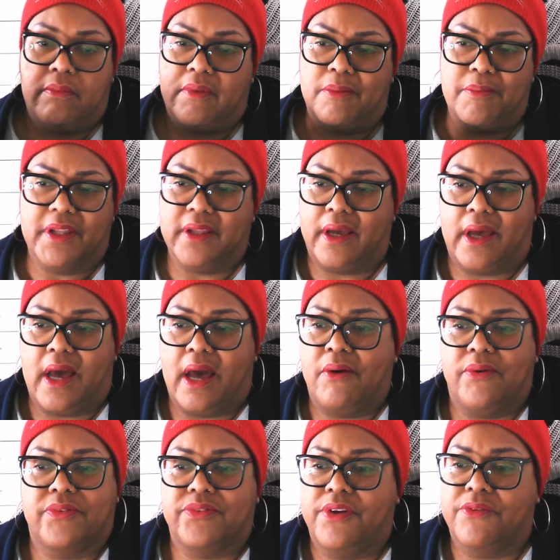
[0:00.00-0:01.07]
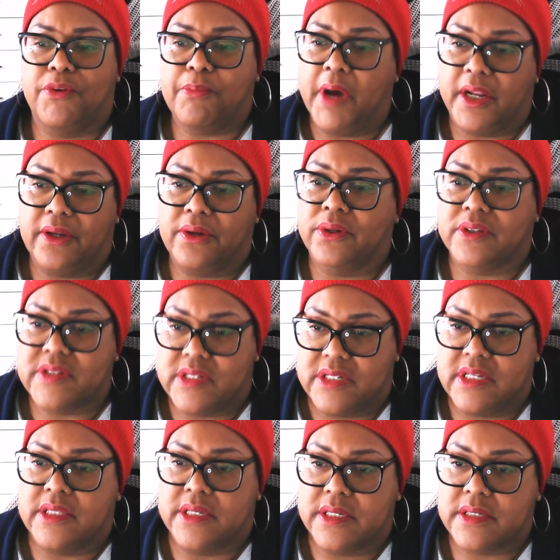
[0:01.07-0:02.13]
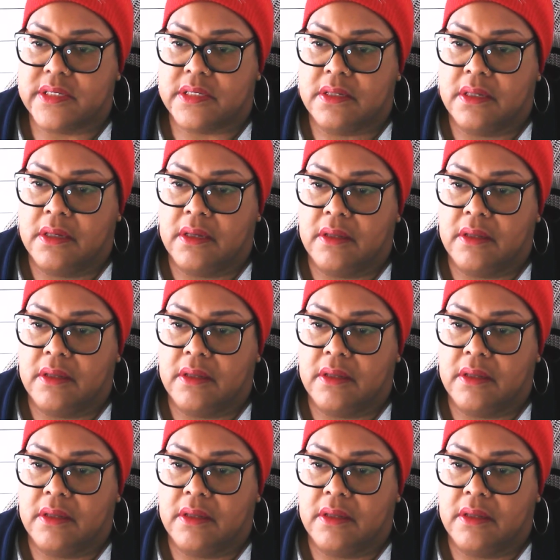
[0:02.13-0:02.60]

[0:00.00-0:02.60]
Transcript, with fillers: they'd be like, how is everybody going to see this?